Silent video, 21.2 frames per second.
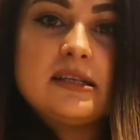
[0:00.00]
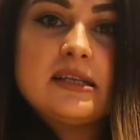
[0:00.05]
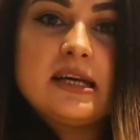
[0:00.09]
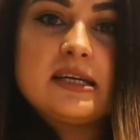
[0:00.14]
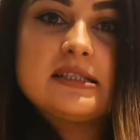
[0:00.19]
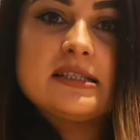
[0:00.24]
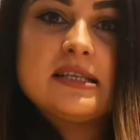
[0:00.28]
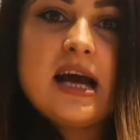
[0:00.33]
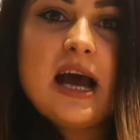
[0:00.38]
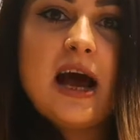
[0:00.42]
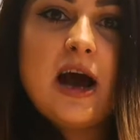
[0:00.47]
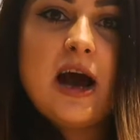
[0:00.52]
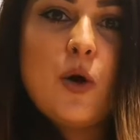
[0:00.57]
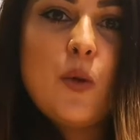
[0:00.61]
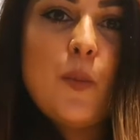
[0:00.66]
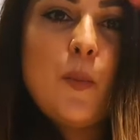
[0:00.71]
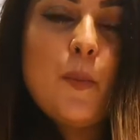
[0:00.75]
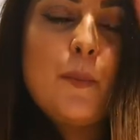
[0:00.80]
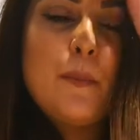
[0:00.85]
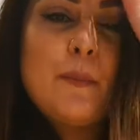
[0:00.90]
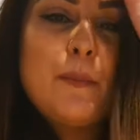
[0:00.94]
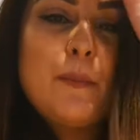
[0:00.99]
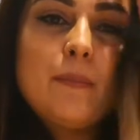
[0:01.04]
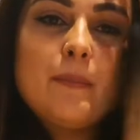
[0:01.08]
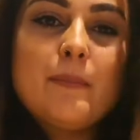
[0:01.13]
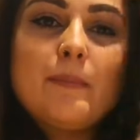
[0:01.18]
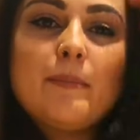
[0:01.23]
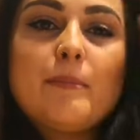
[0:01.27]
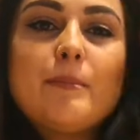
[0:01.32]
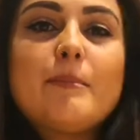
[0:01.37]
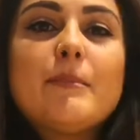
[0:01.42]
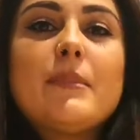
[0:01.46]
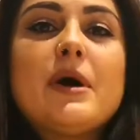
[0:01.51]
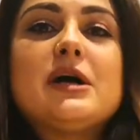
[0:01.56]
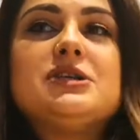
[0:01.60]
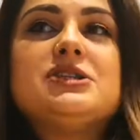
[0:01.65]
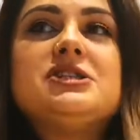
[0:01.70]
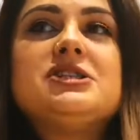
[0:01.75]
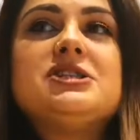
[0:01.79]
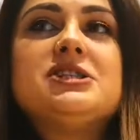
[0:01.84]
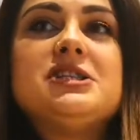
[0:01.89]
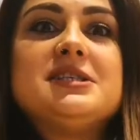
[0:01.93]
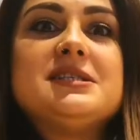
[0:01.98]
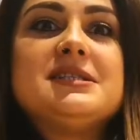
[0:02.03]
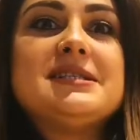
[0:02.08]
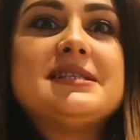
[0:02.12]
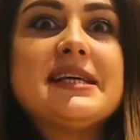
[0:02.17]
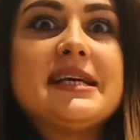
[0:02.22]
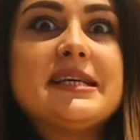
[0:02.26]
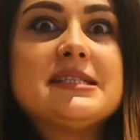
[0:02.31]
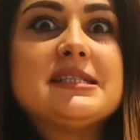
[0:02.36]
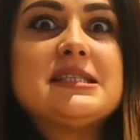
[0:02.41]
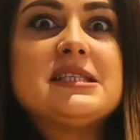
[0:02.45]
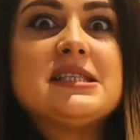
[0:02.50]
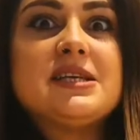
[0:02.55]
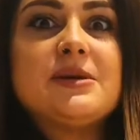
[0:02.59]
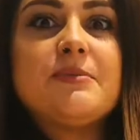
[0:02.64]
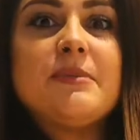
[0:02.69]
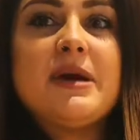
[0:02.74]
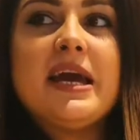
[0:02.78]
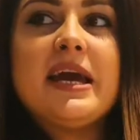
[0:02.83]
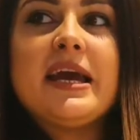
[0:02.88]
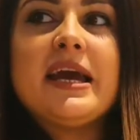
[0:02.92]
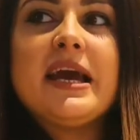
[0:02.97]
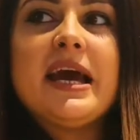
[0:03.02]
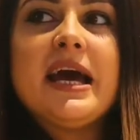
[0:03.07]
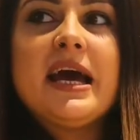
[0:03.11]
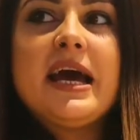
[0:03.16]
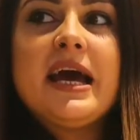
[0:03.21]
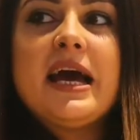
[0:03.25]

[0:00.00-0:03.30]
That's how much she sent to me.